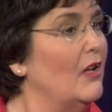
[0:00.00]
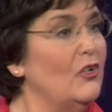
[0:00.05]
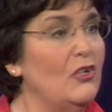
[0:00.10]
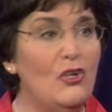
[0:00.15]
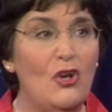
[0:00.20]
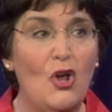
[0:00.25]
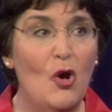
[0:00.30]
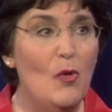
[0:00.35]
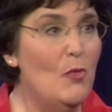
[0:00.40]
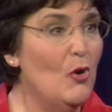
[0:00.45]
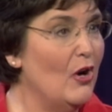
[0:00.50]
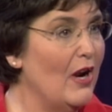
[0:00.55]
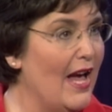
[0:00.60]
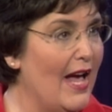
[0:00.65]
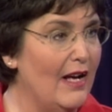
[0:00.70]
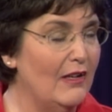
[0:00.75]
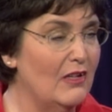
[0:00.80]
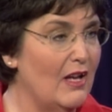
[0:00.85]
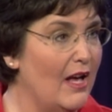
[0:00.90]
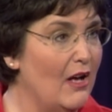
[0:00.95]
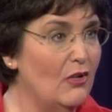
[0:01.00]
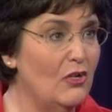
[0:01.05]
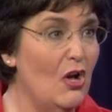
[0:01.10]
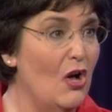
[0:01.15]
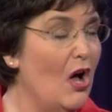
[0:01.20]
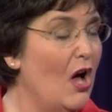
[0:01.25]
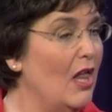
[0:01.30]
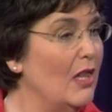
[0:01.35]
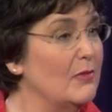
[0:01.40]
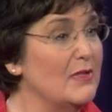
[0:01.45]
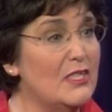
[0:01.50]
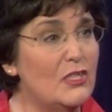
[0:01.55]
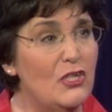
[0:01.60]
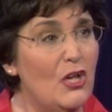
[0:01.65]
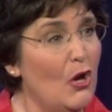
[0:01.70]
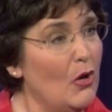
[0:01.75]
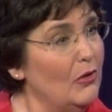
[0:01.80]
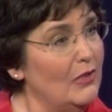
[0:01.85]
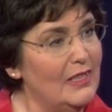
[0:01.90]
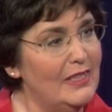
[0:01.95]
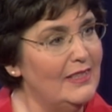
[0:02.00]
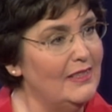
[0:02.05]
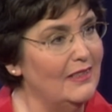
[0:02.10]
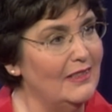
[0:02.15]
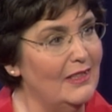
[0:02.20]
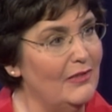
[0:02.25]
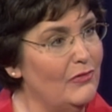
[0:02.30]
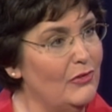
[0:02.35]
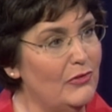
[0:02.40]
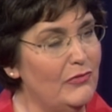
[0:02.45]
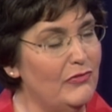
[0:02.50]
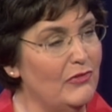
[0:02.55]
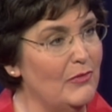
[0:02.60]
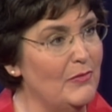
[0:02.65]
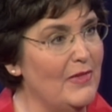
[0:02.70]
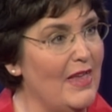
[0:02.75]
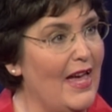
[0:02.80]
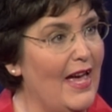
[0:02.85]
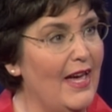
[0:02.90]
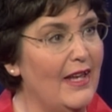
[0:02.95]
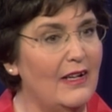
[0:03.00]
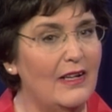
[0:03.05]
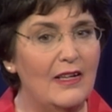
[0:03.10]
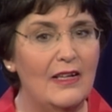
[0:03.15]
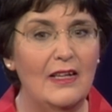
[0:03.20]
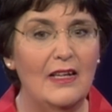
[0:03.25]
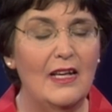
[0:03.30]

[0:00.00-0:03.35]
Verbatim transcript: No more alcohol. I was totally delivered from that.